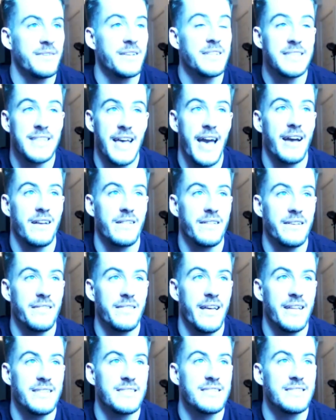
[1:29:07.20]
exactly. Right?
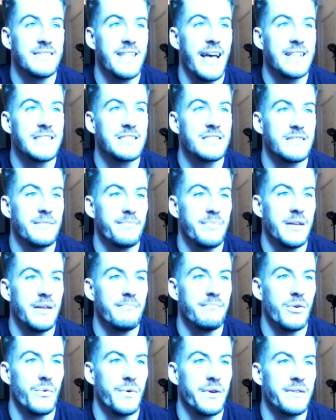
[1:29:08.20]
That's that. Which means
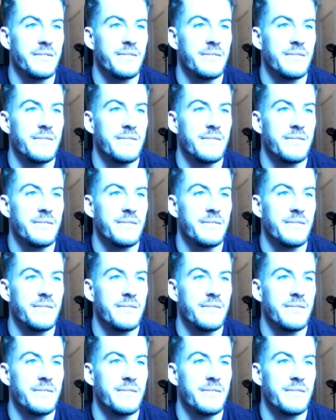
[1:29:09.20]
that,